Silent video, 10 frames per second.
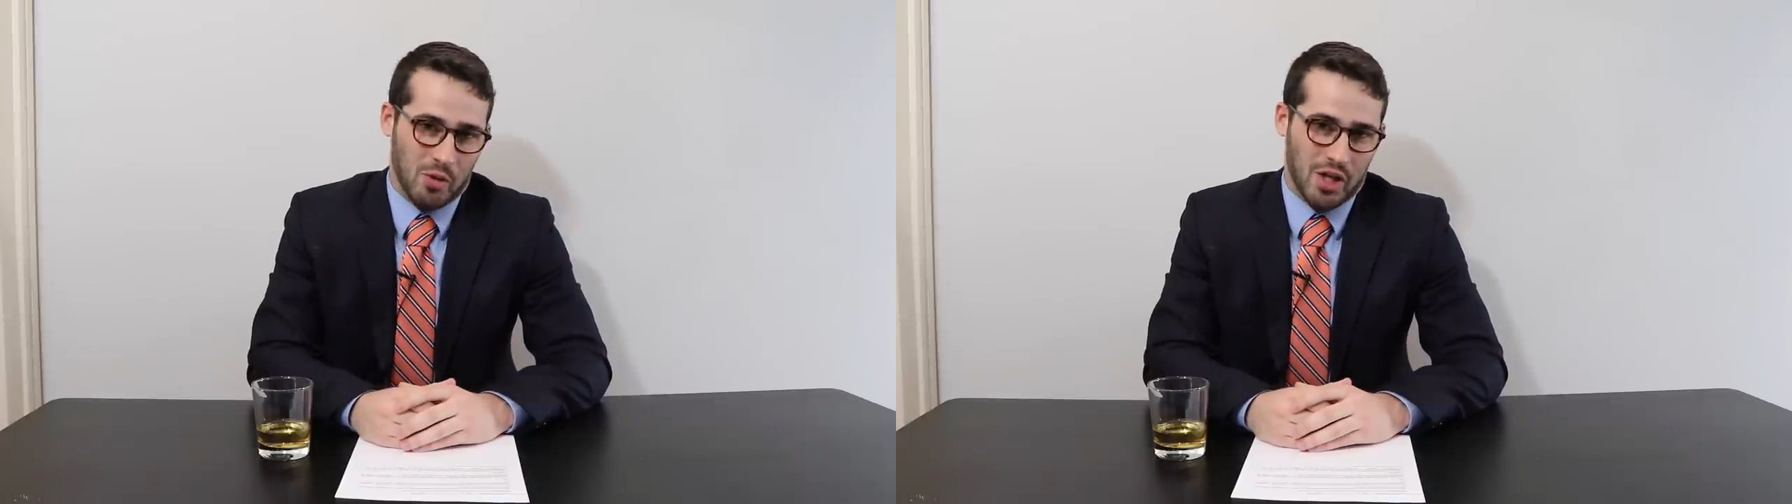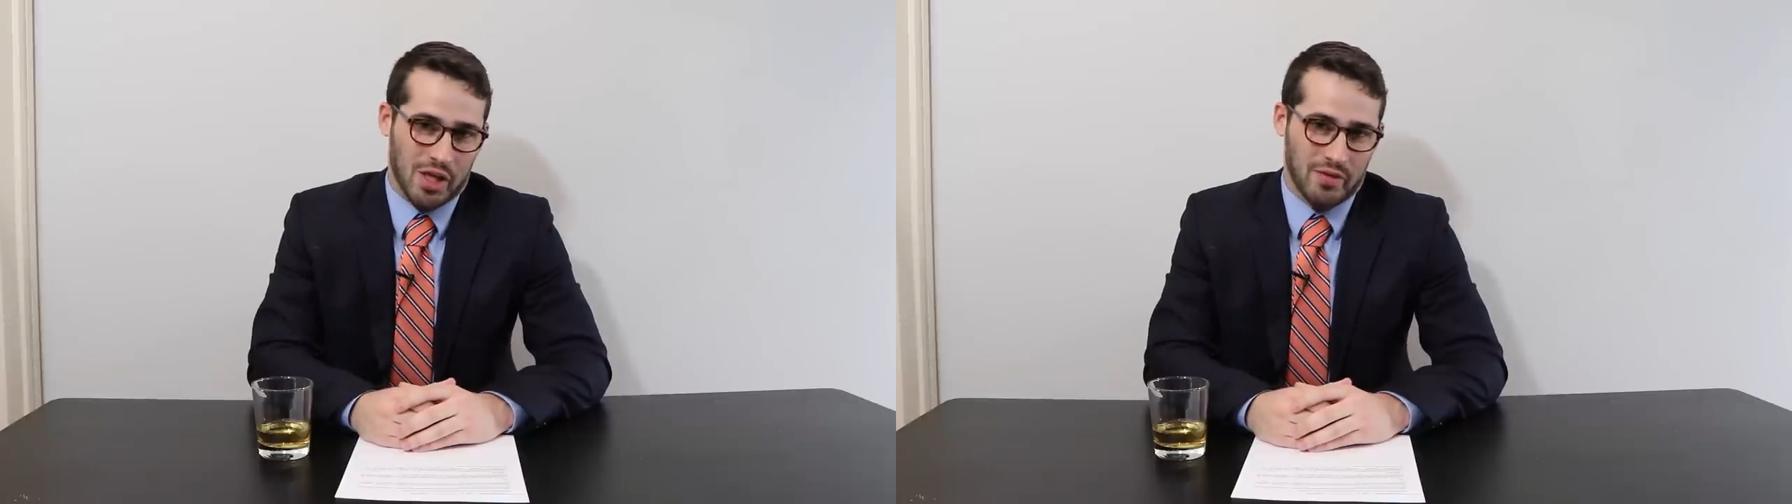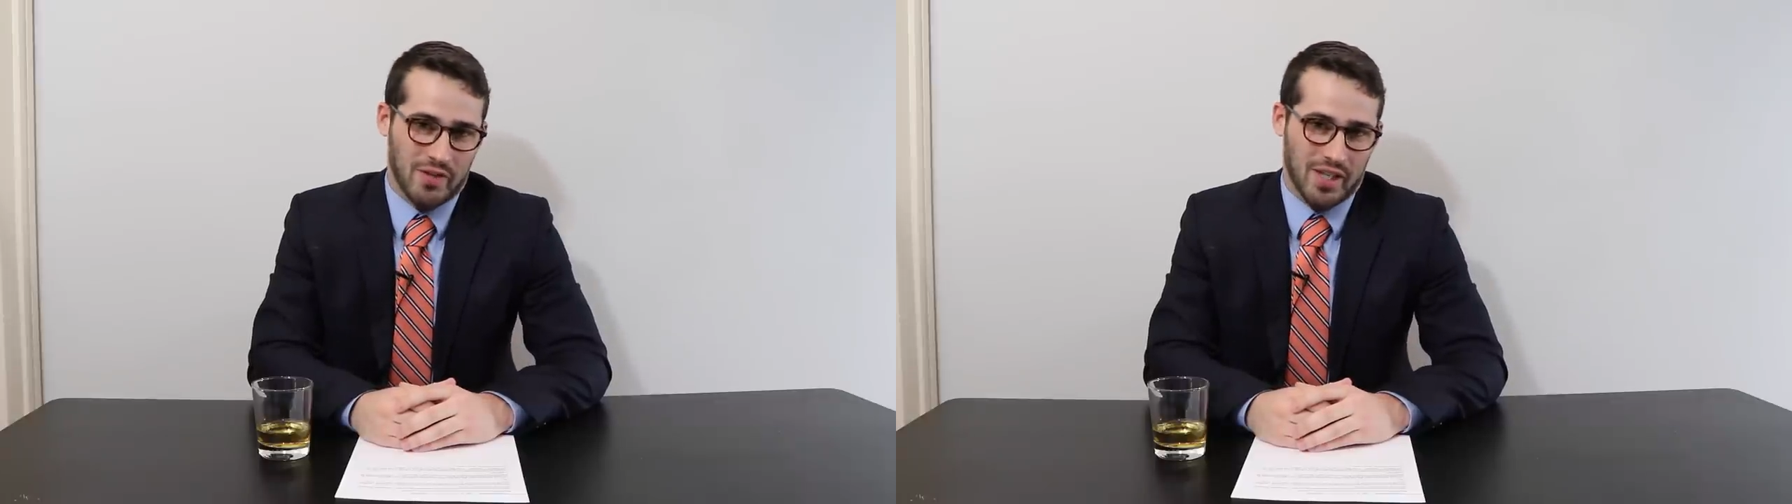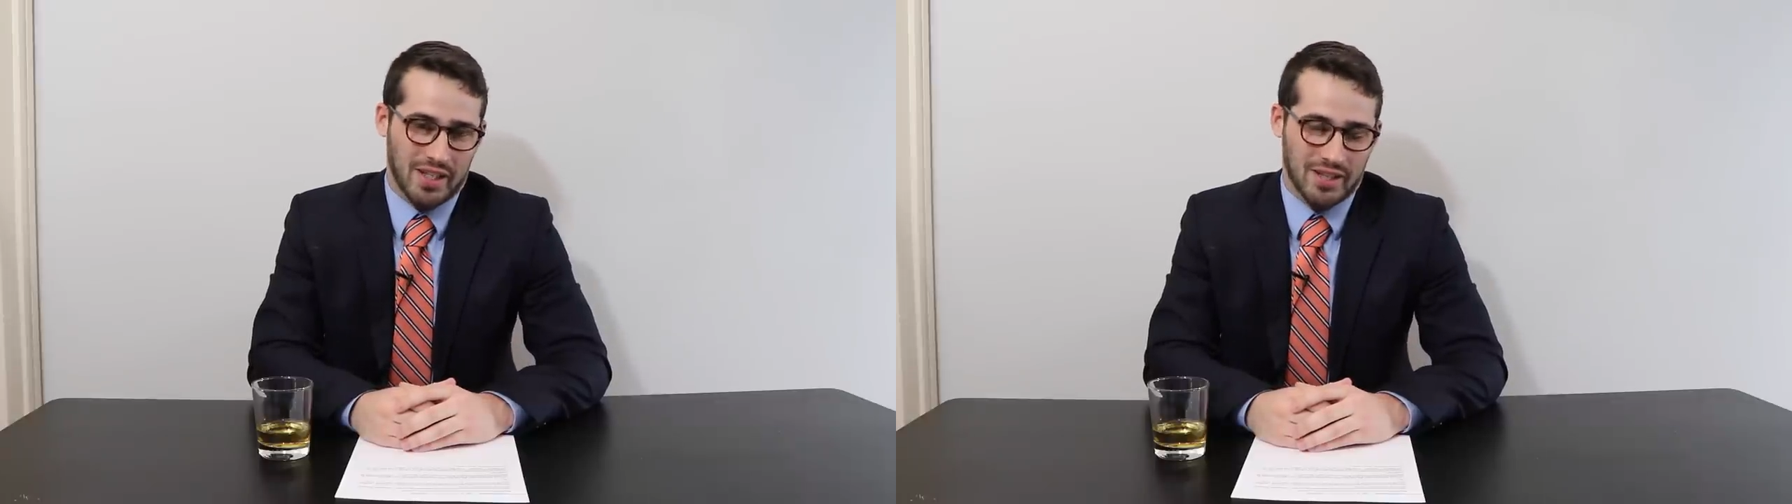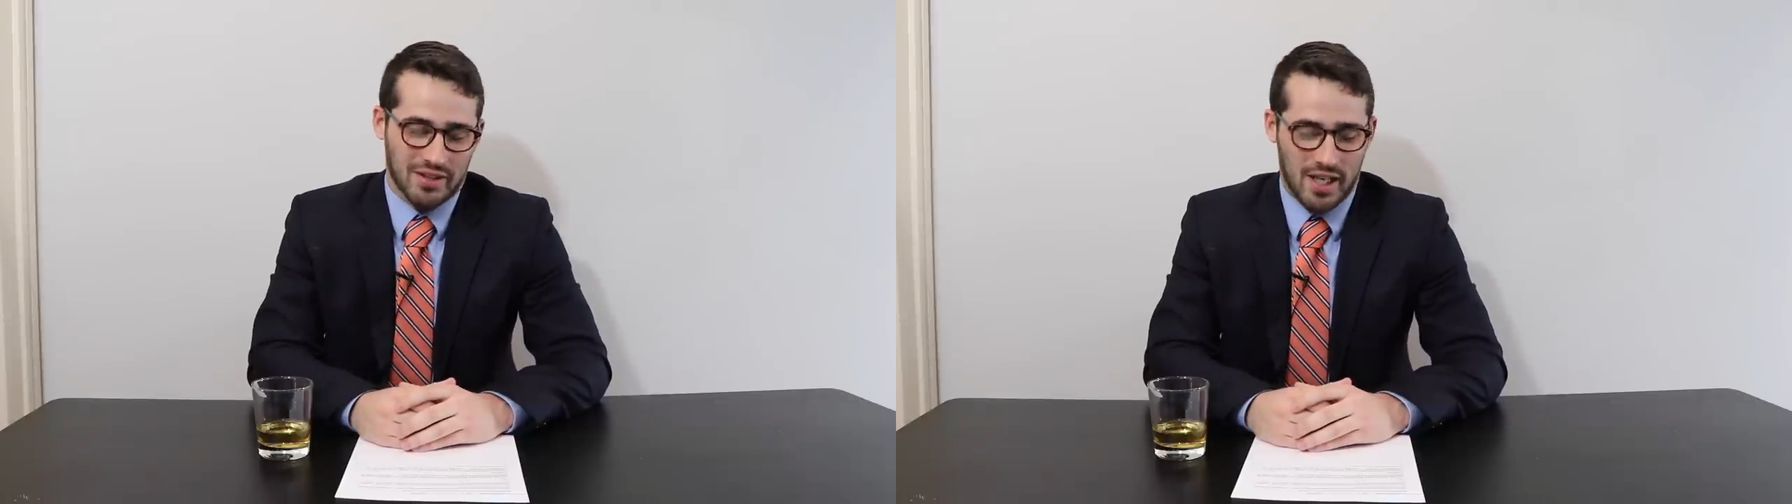where a
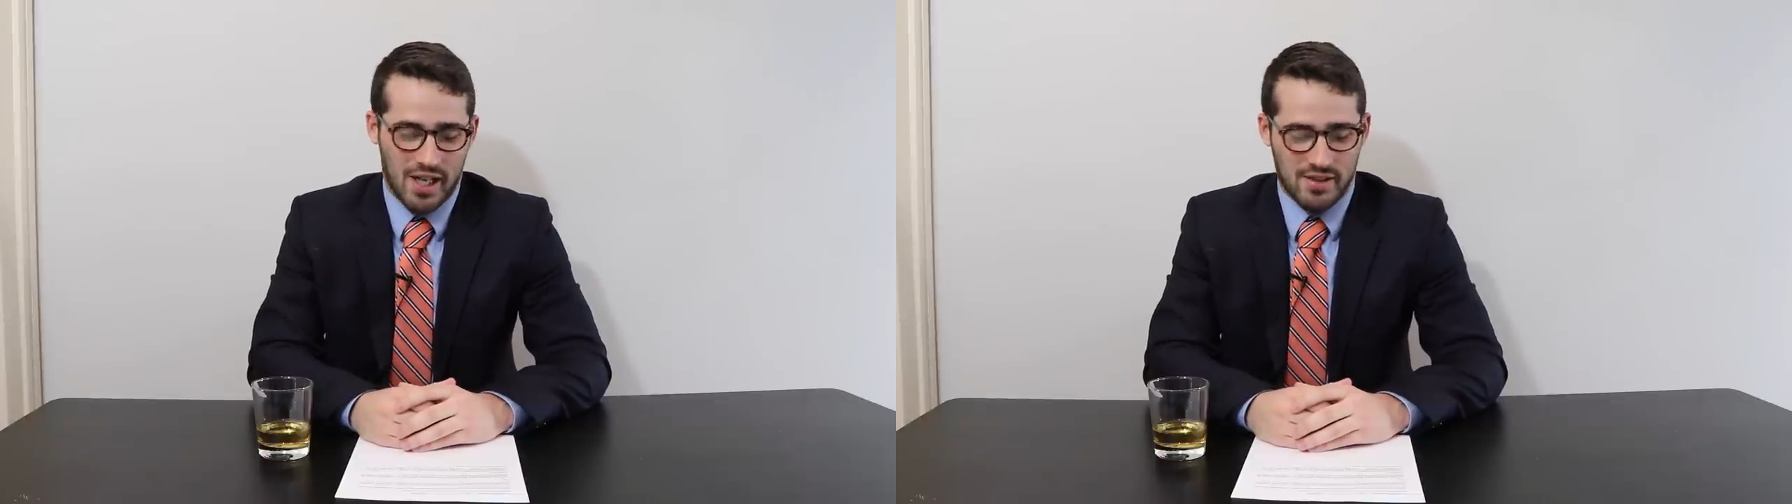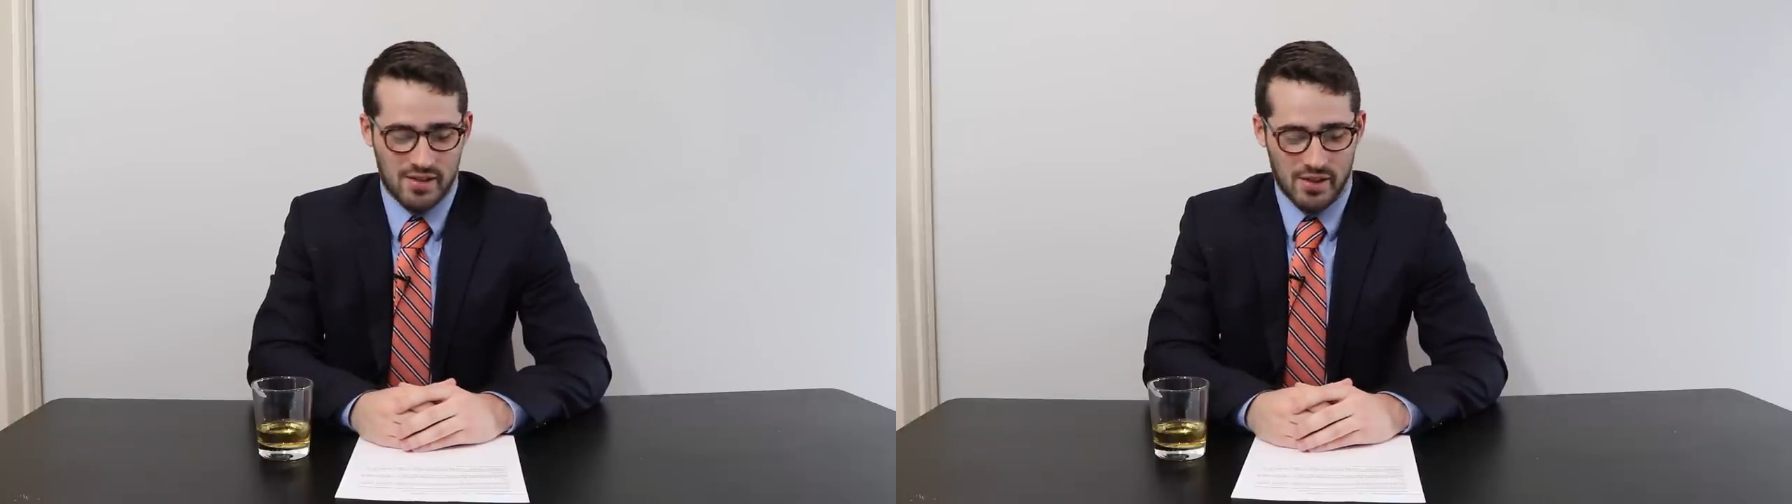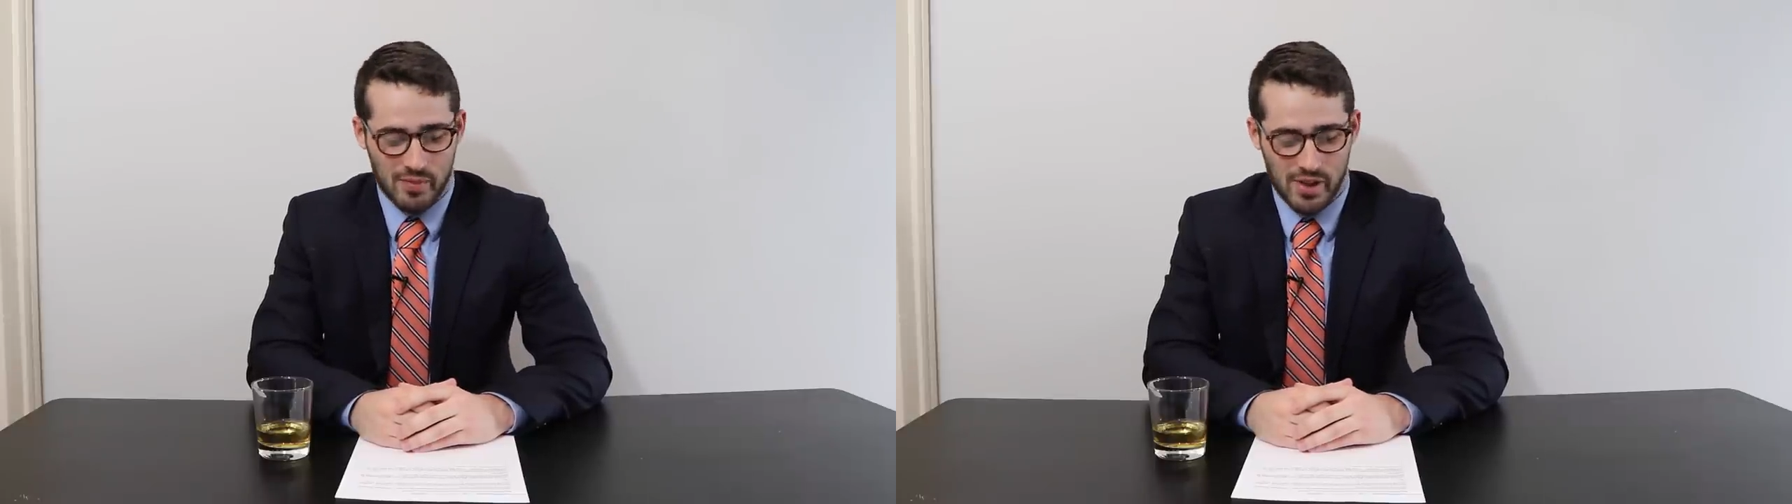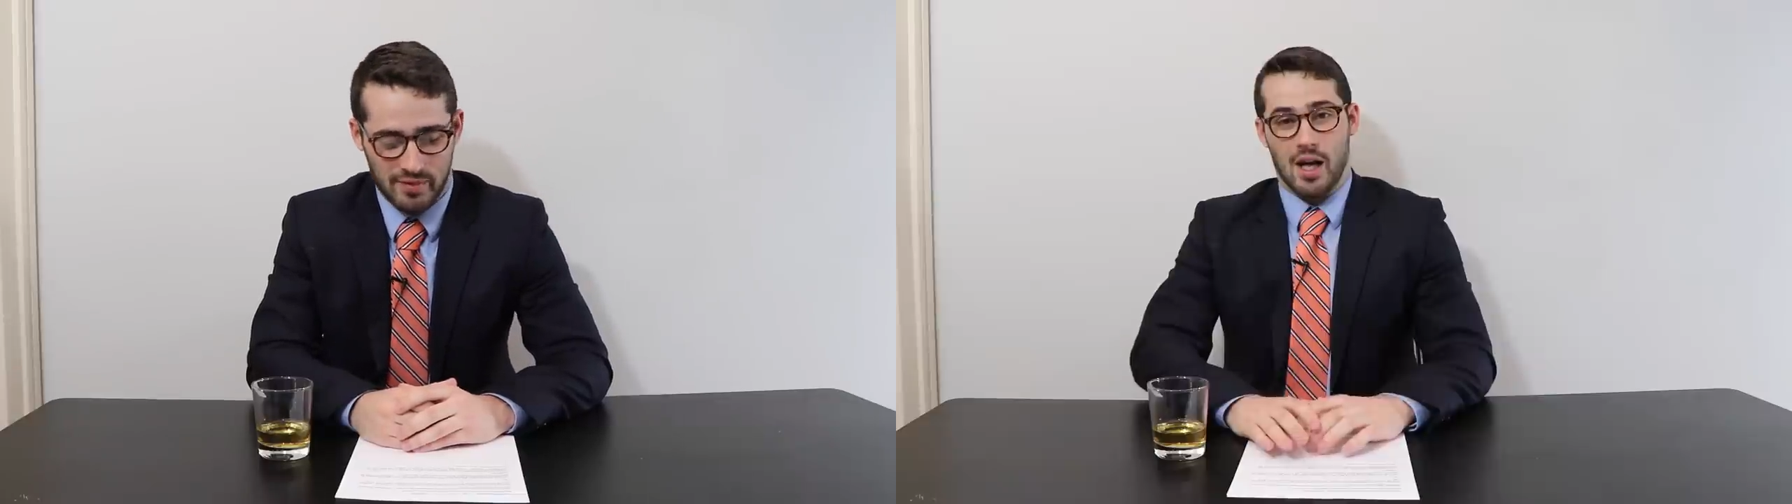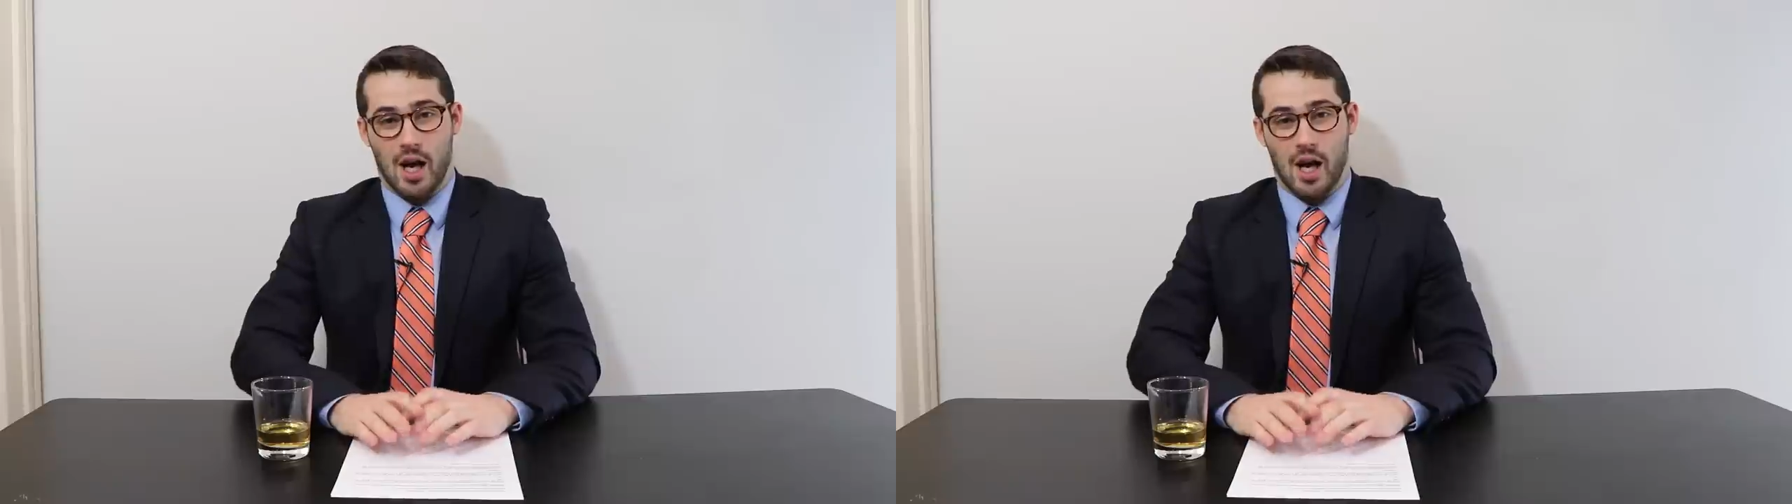fucking cock sucked me.